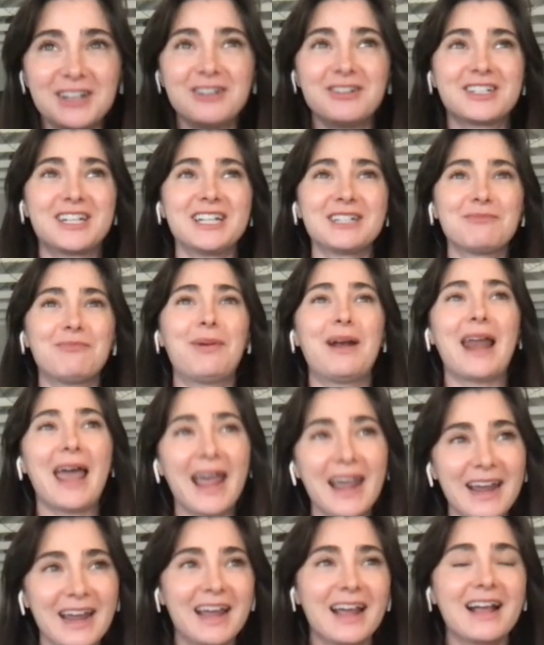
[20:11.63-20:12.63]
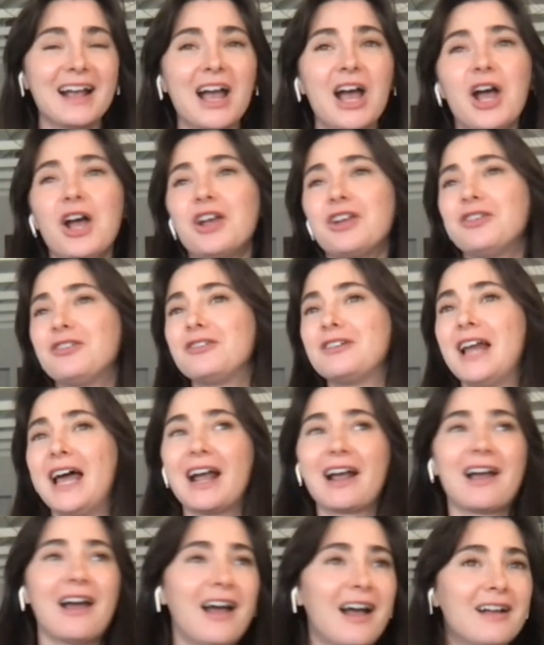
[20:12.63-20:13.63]
You're just playing, you're
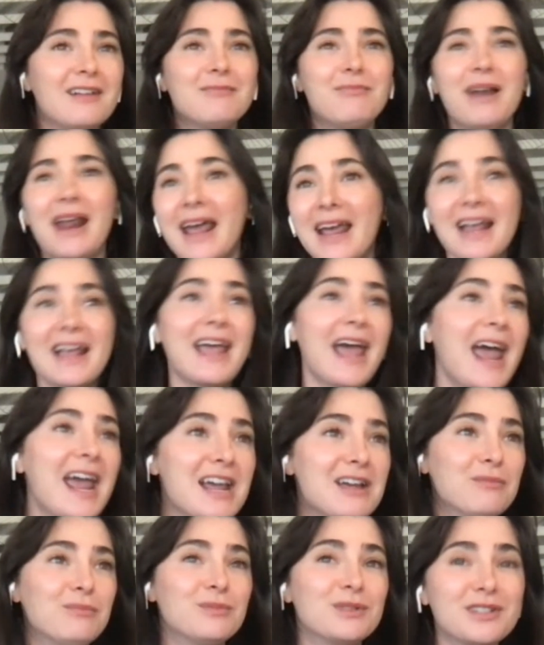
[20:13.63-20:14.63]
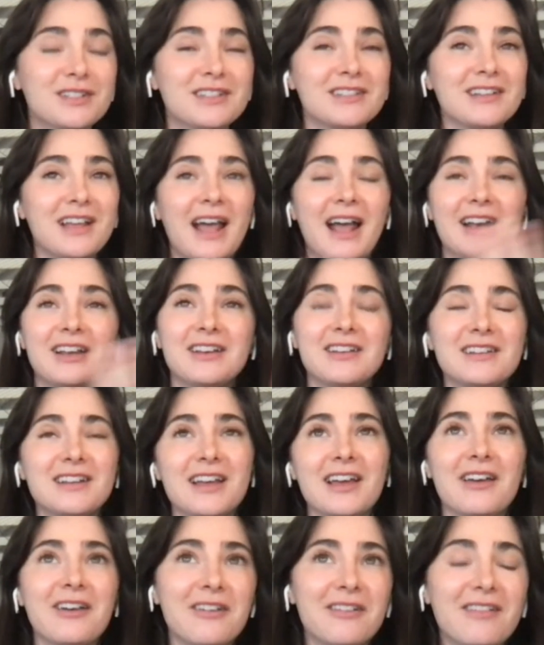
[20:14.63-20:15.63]
like playing games and
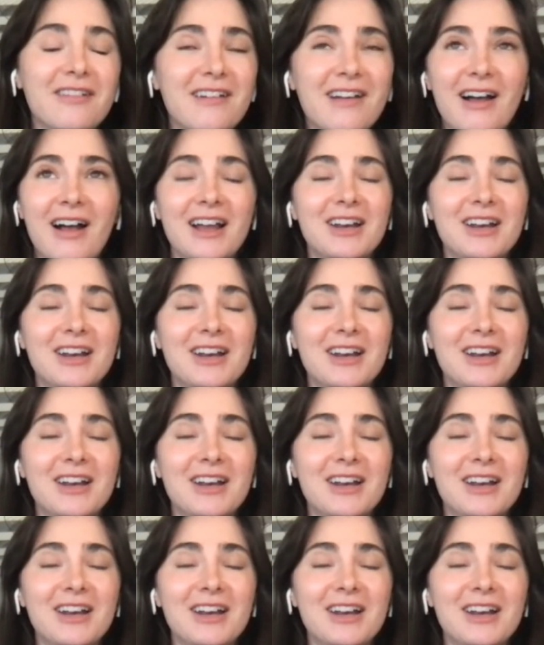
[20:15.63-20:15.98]
uh, yeah.